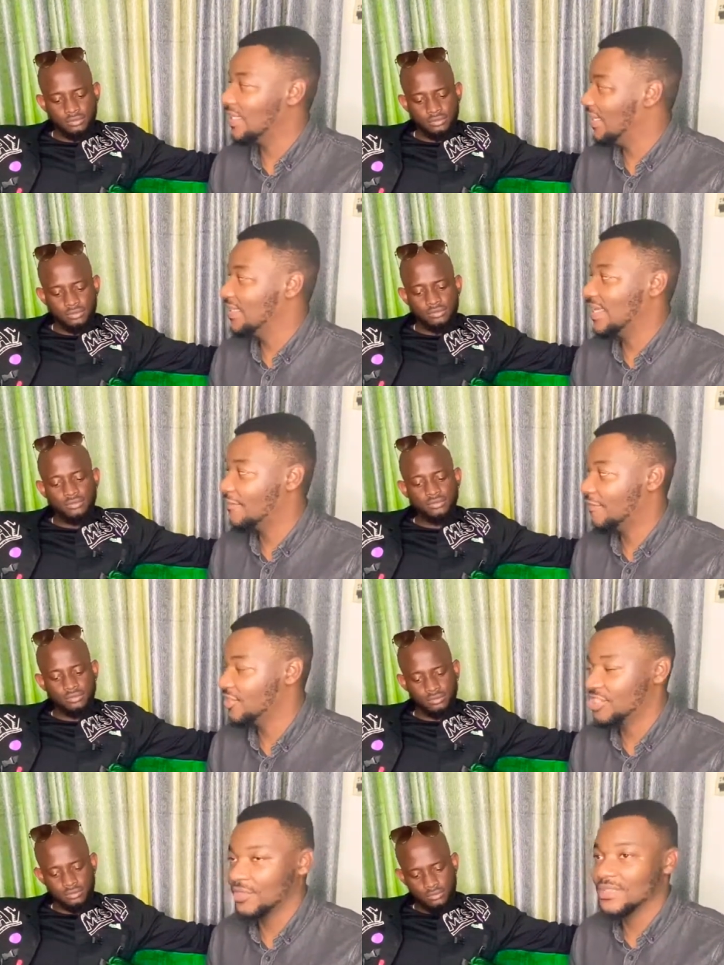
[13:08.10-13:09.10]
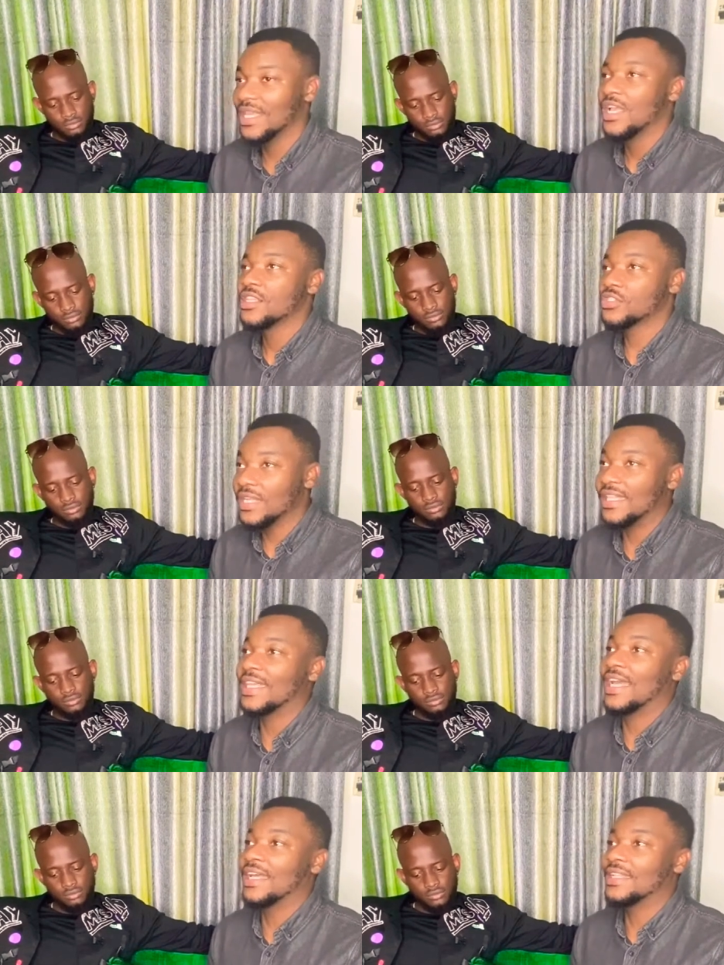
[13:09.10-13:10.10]
Speaker 1: in their friendships, so that they
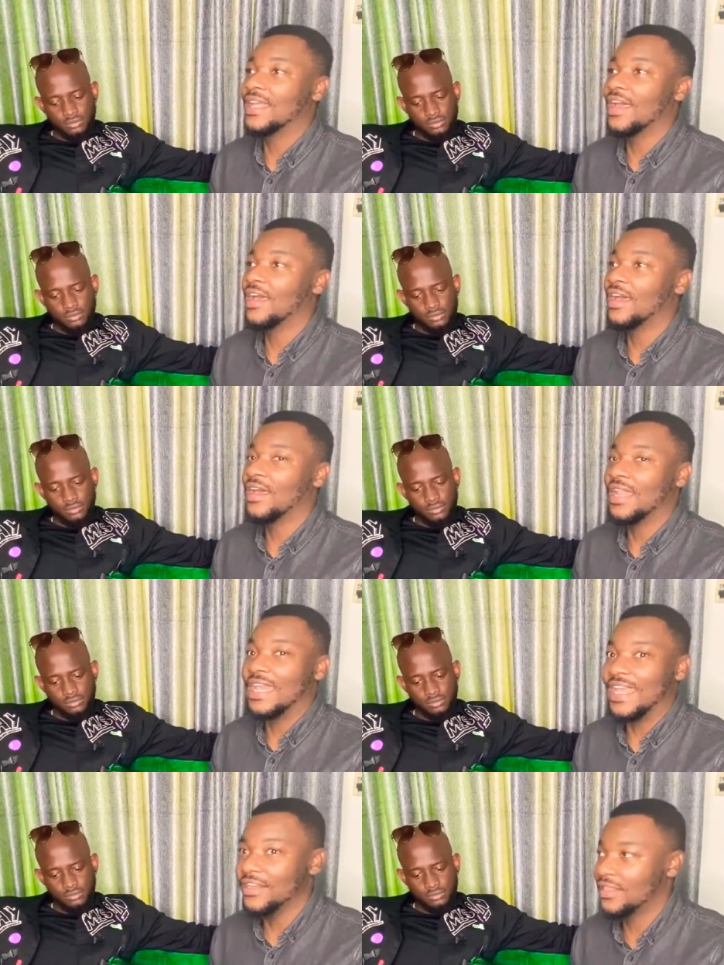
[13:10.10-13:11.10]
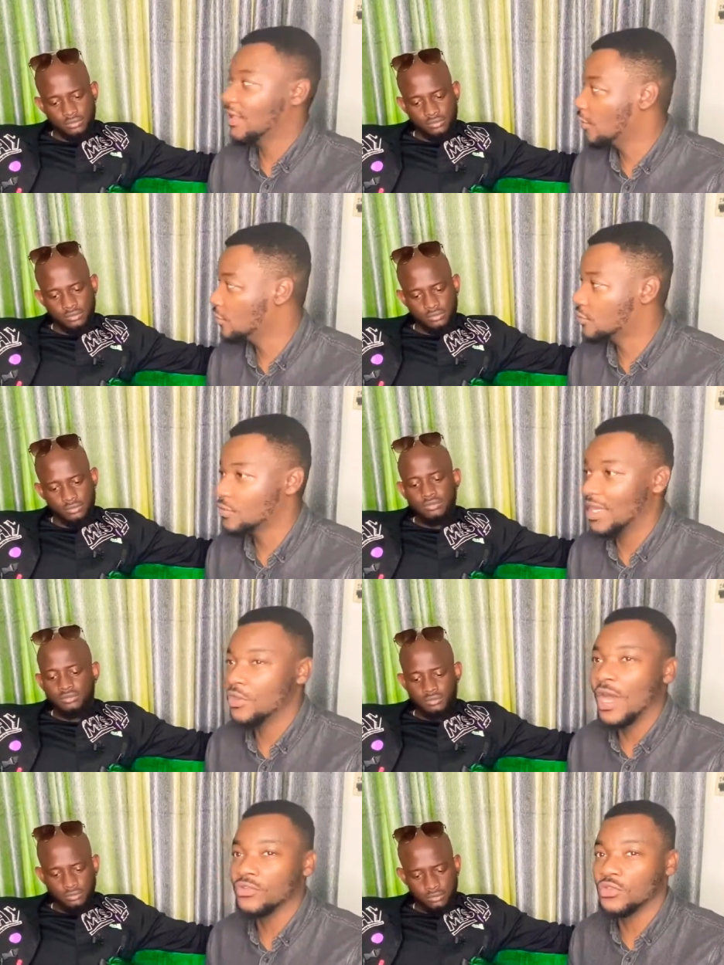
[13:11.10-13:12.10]
can uh, learn a thing or two and
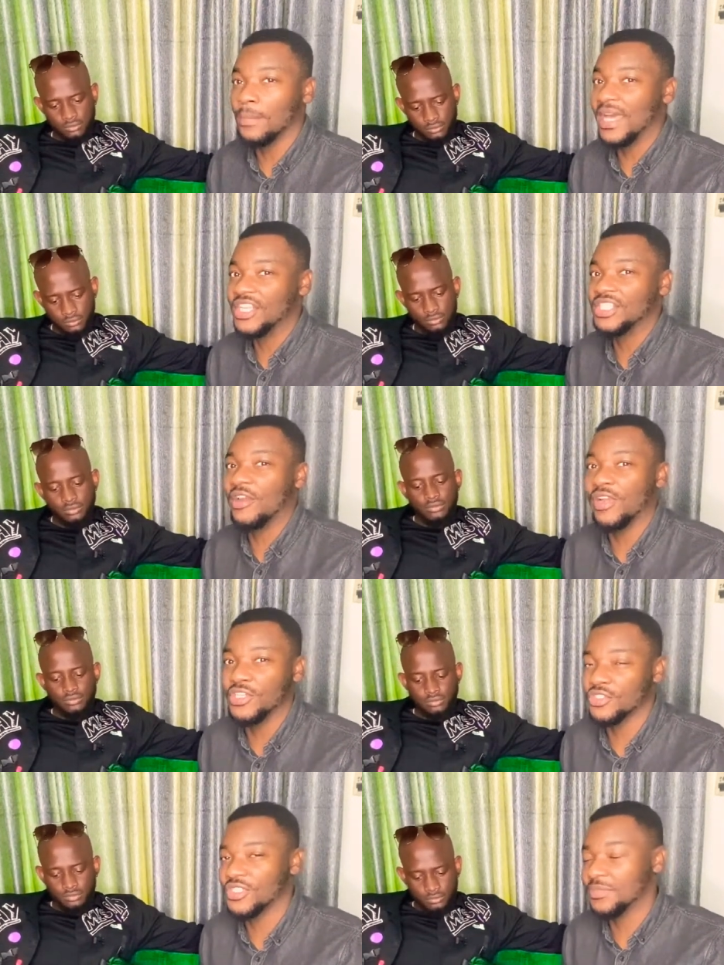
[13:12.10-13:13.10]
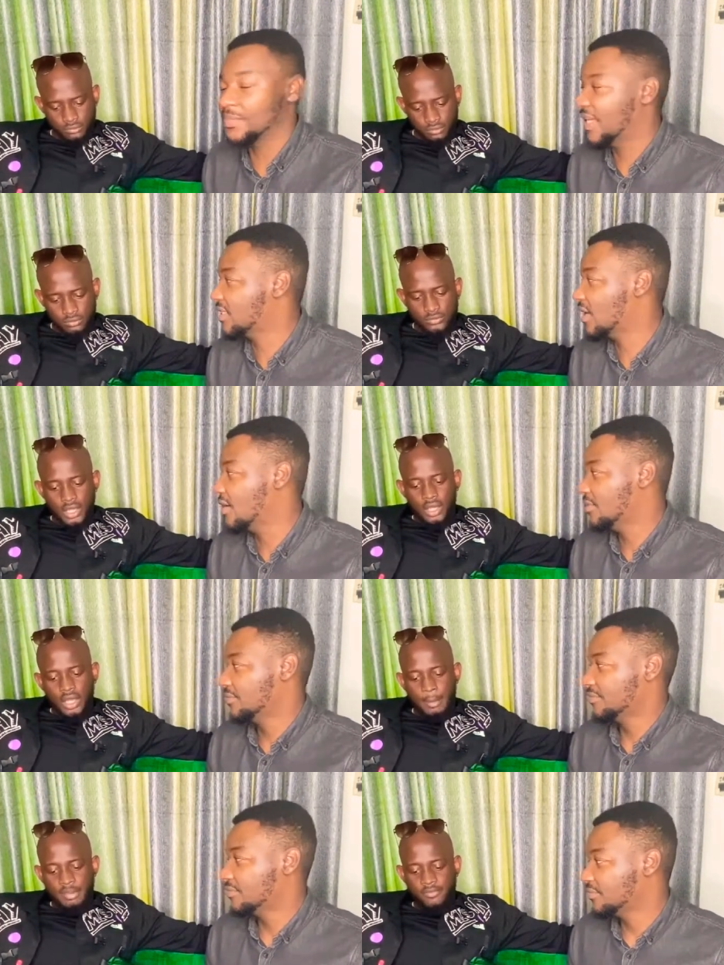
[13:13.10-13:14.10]
know how to manage their relationships better?
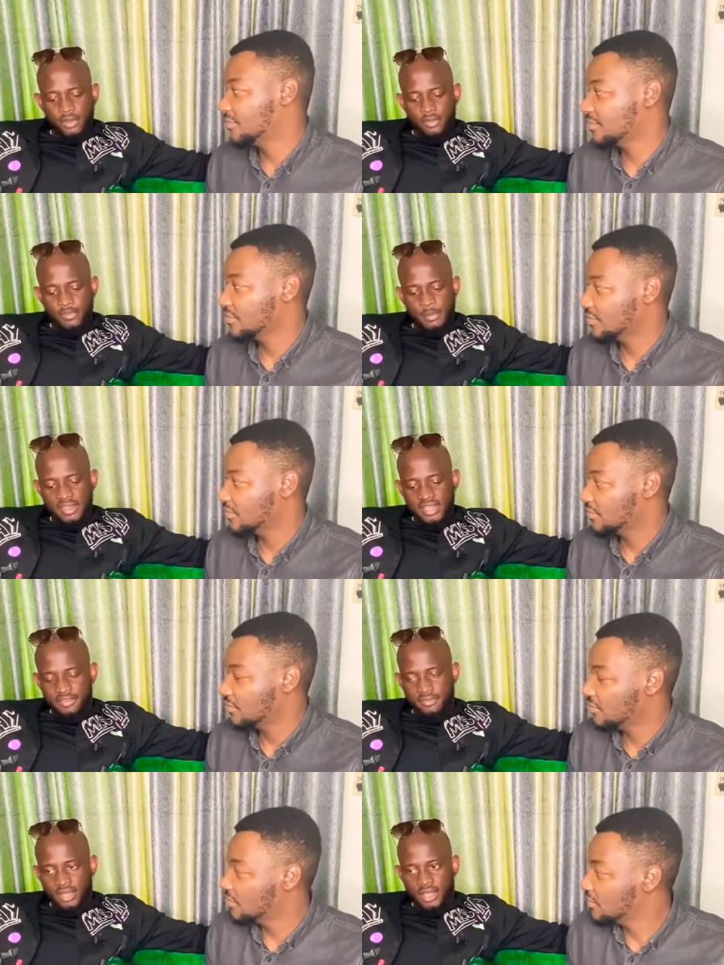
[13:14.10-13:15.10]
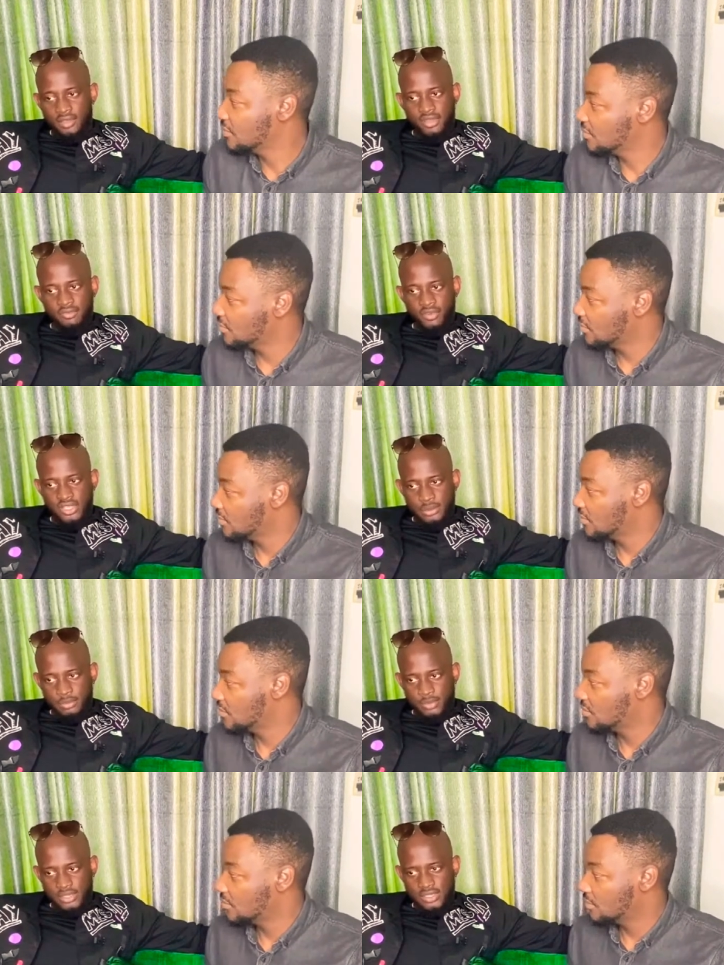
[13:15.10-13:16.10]
Speaker 2: I mean, for, for me, I think that healthy friendships
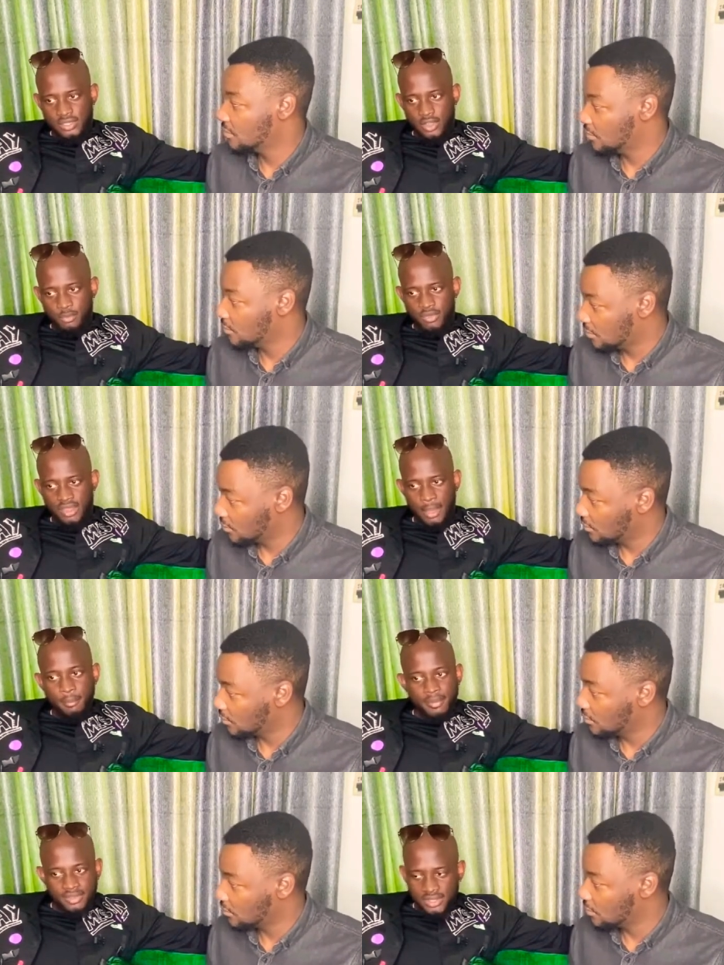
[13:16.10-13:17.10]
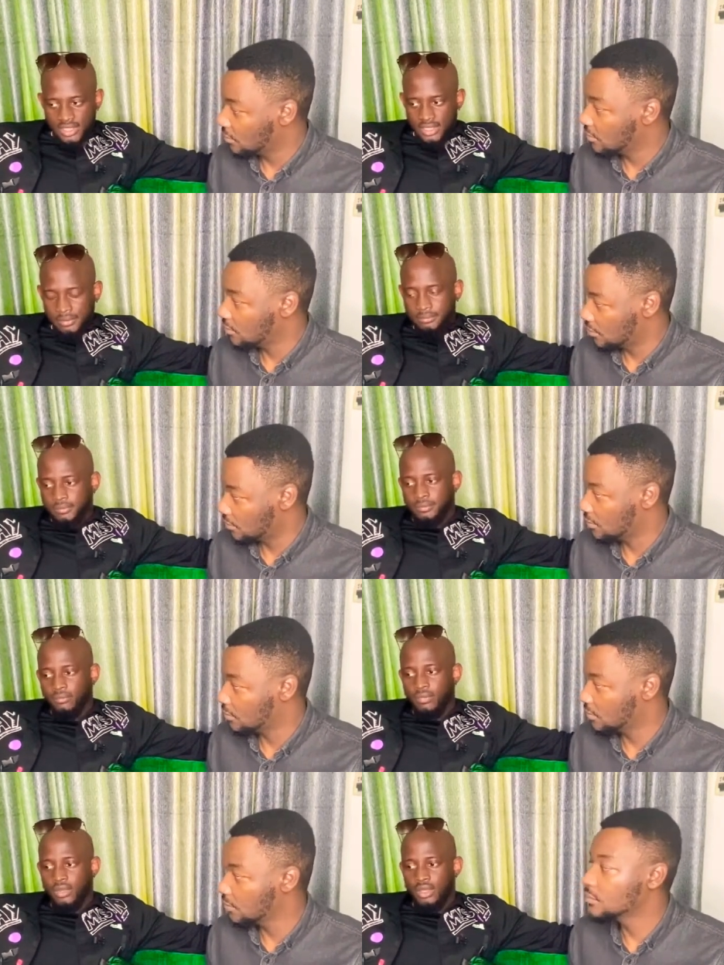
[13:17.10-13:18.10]
must come with empathy,
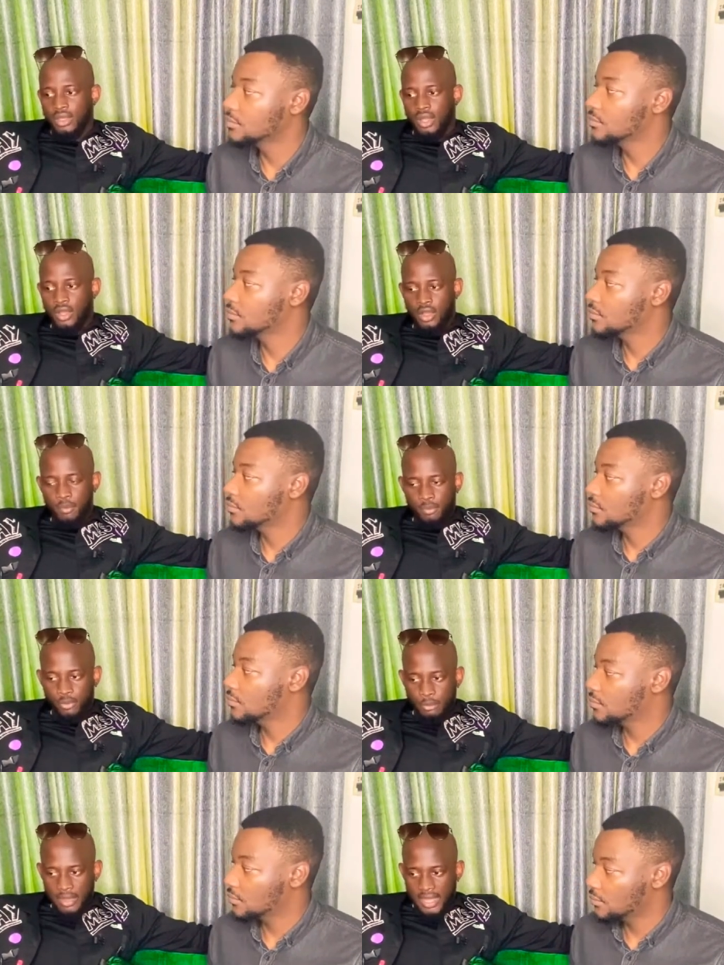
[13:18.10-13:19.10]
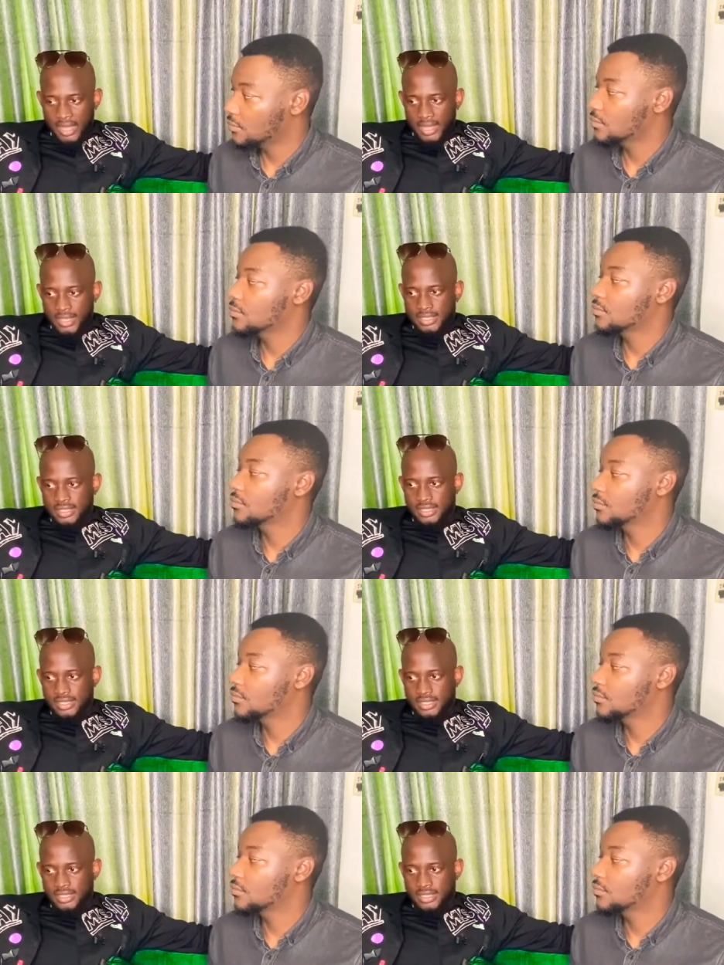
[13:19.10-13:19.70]
compromise,